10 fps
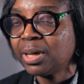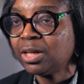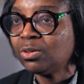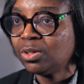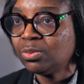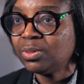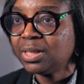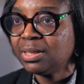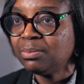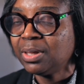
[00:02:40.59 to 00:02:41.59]
myeloid
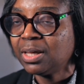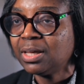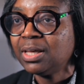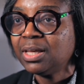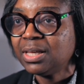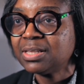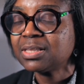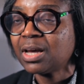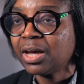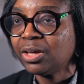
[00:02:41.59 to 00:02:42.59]
leukemia is
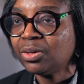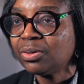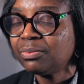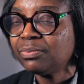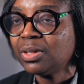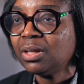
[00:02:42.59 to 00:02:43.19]
higher.